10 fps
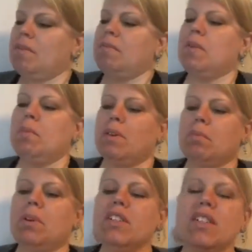the
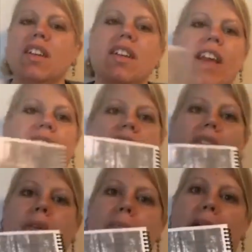book printed
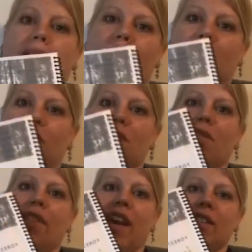and bound.
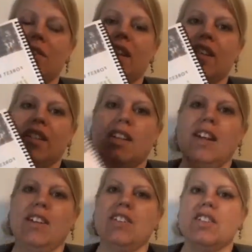So that's what I did.
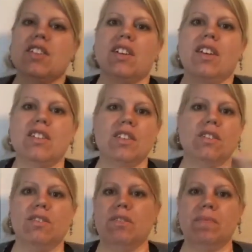I just took it
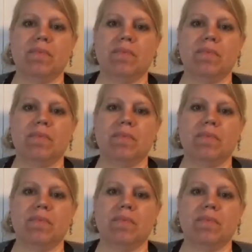to